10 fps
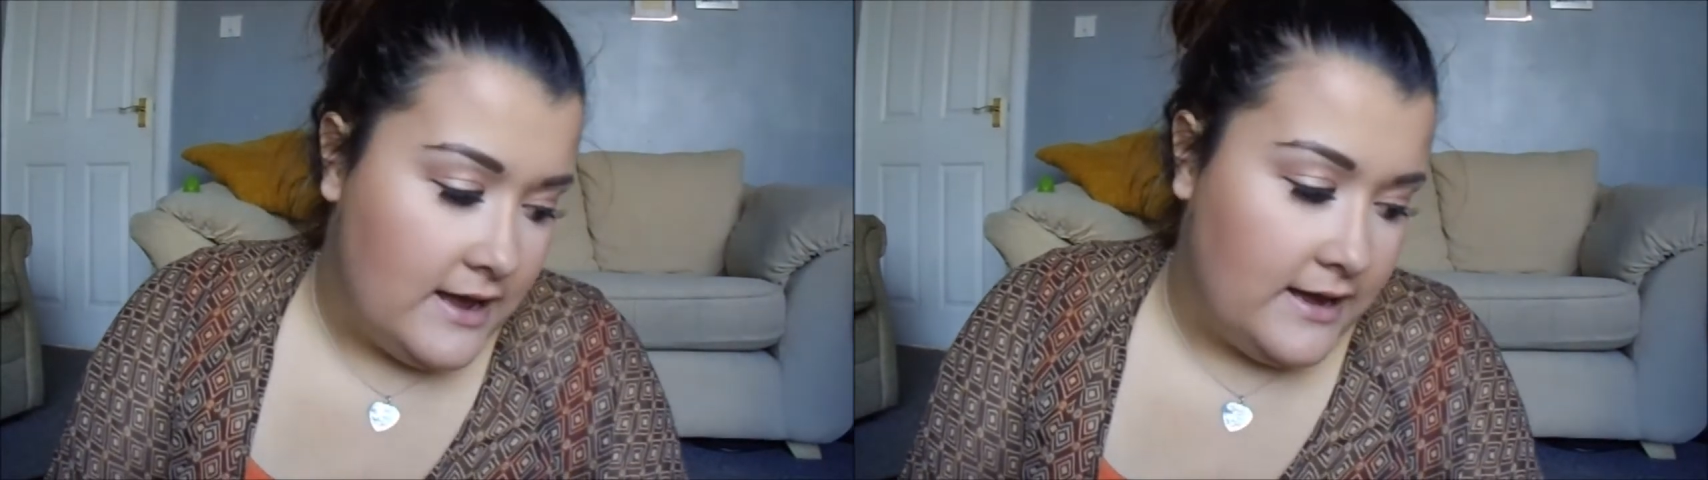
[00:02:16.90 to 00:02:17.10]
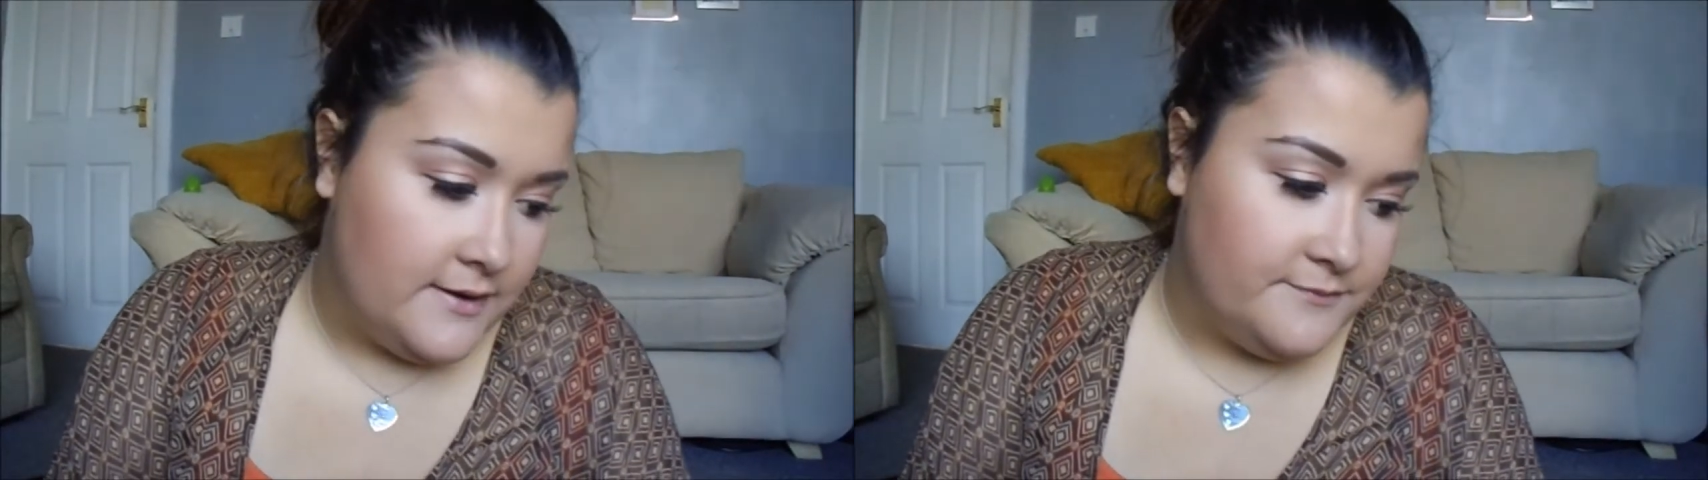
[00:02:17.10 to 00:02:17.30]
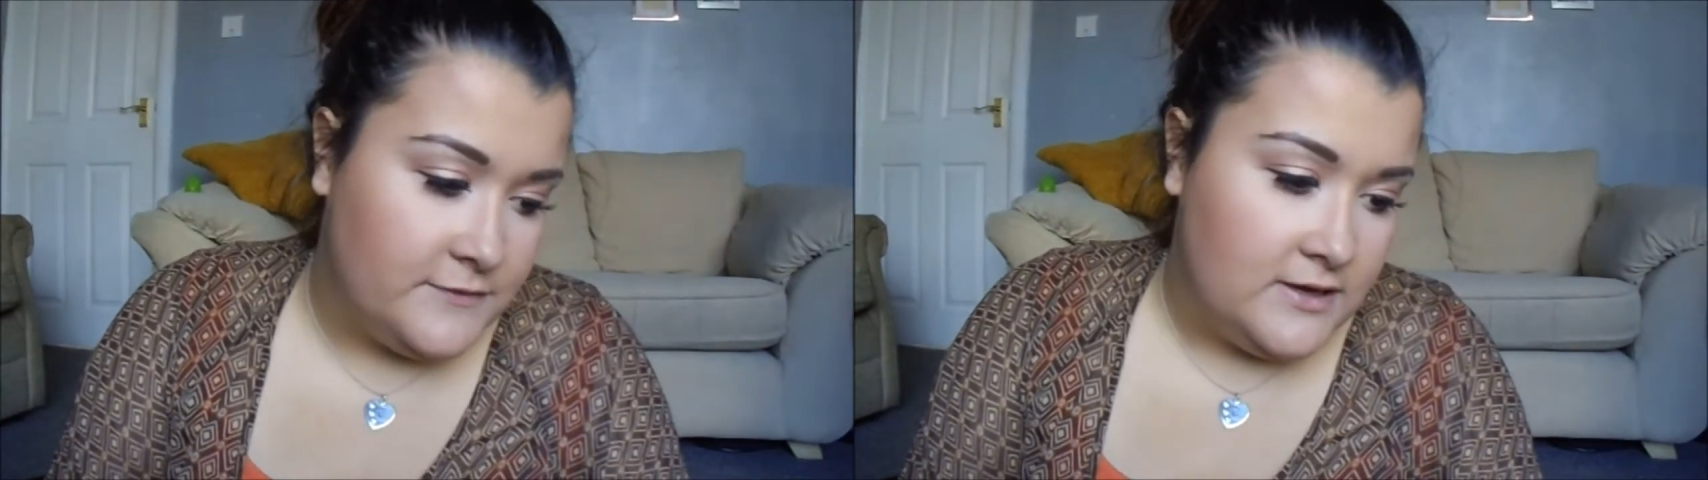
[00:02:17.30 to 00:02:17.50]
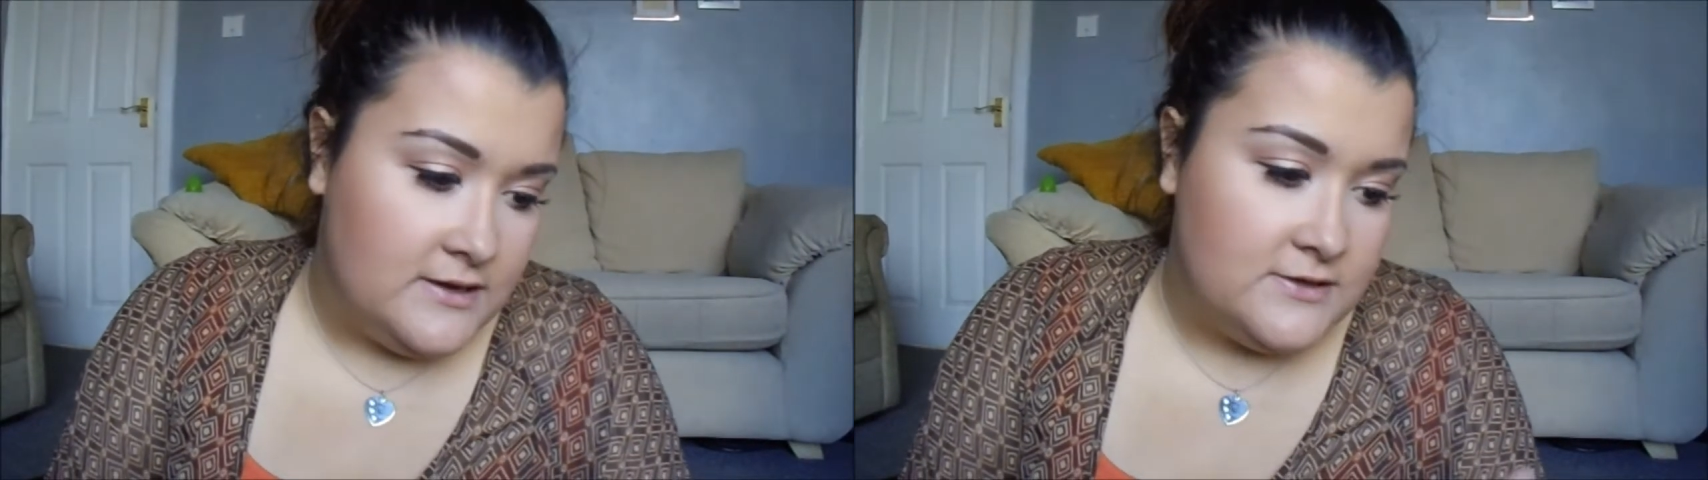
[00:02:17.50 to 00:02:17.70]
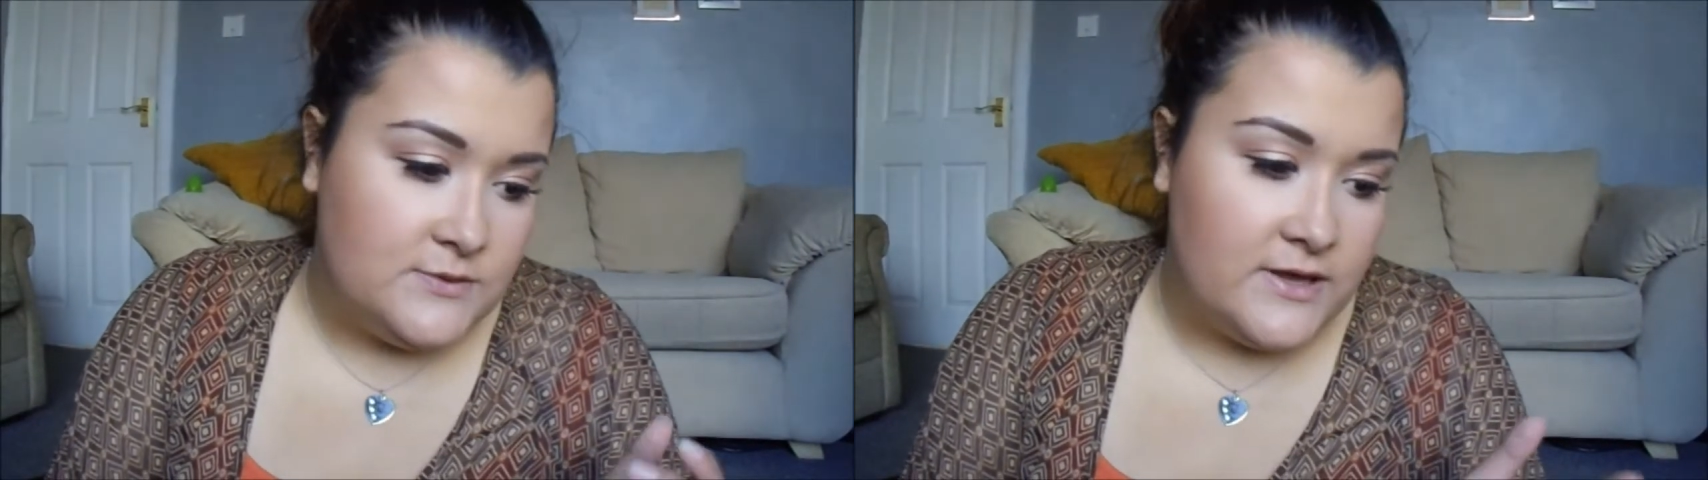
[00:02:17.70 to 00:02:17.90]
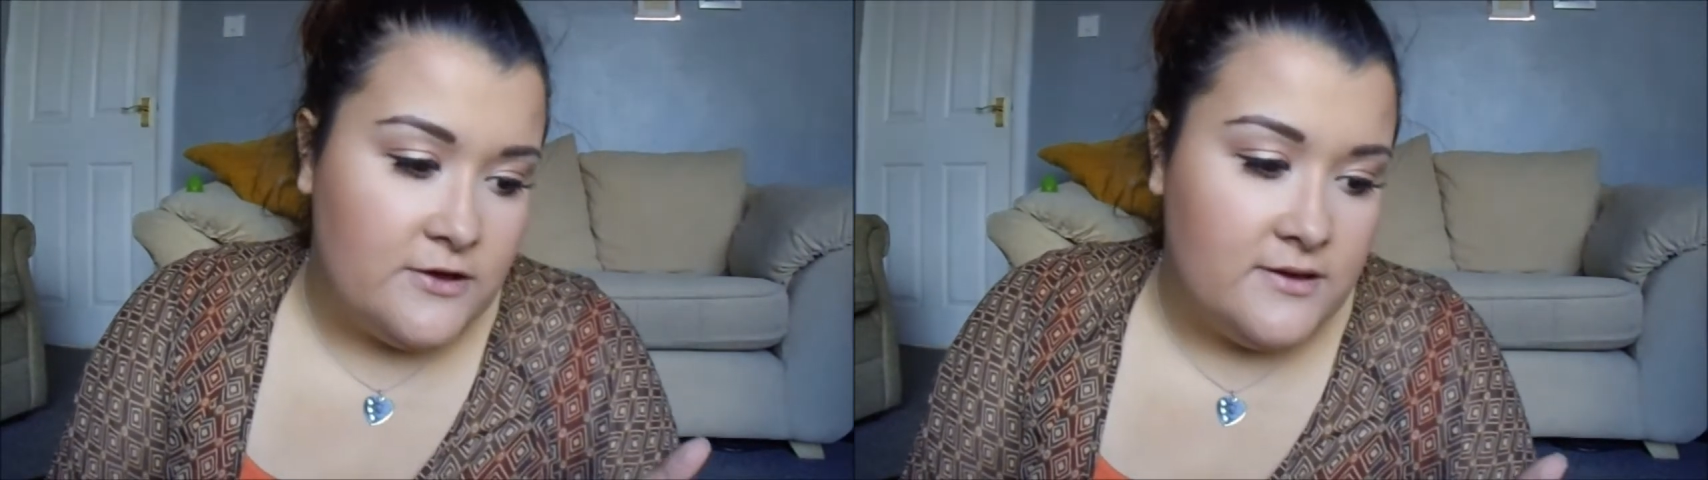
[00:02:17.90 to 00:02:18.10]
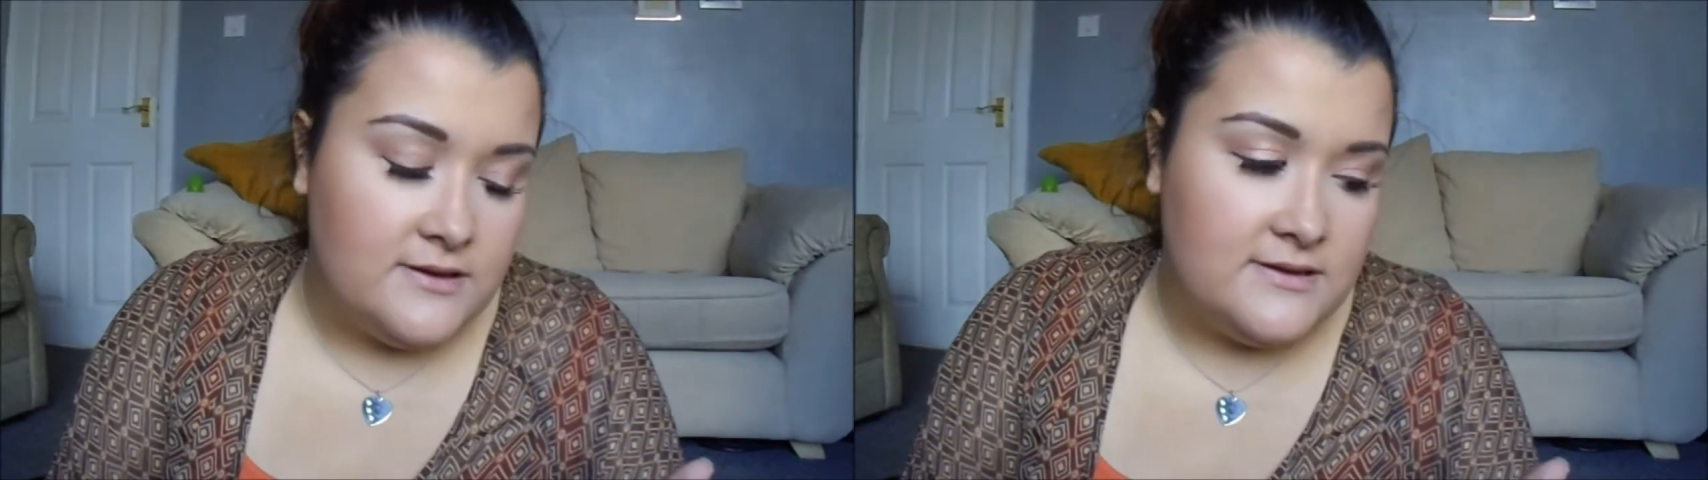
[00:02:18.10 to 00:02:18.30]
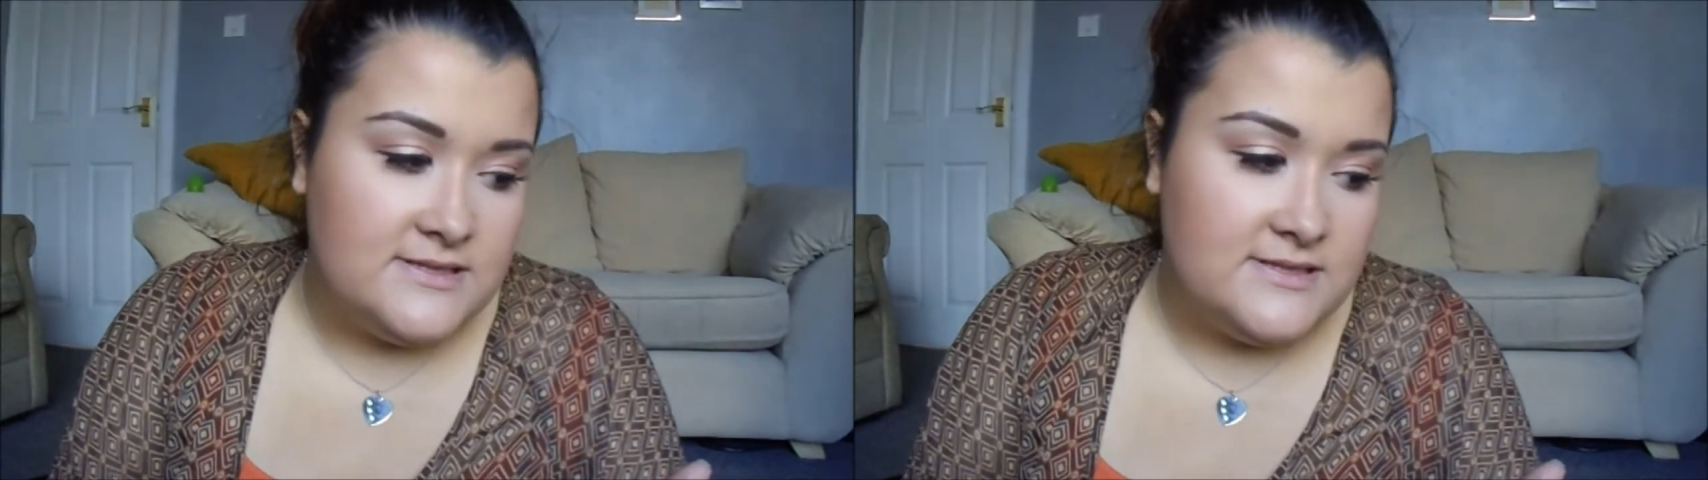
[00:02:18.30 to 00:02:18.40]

So I thought